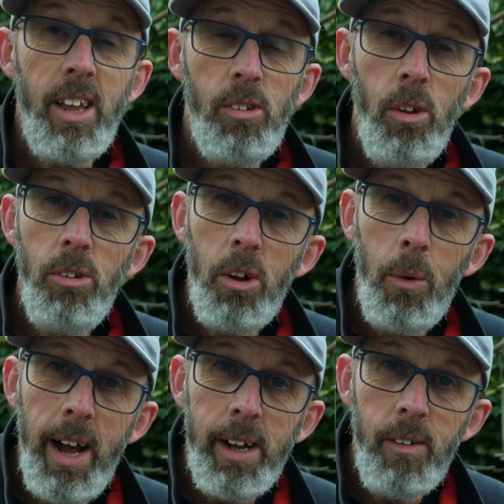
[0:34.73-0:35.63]
It's also
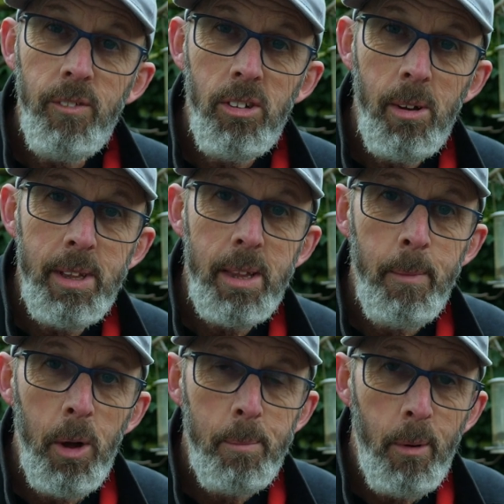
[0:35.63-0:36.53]
quite good for some of the
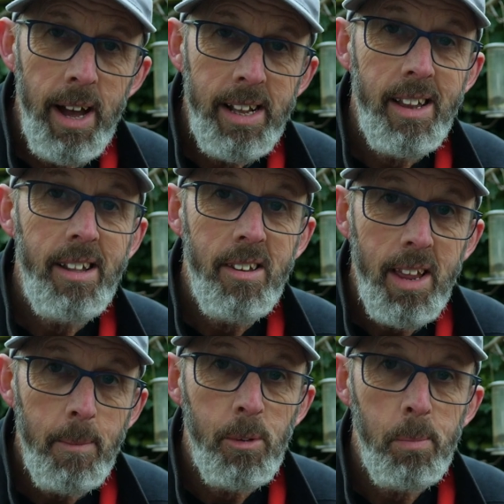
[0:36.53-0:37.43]
more brighter
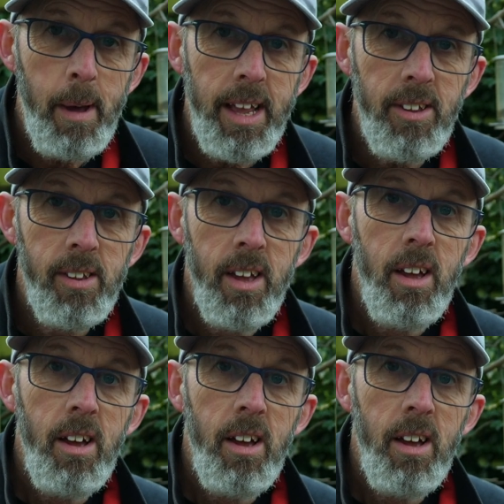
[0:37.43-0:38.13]
deep space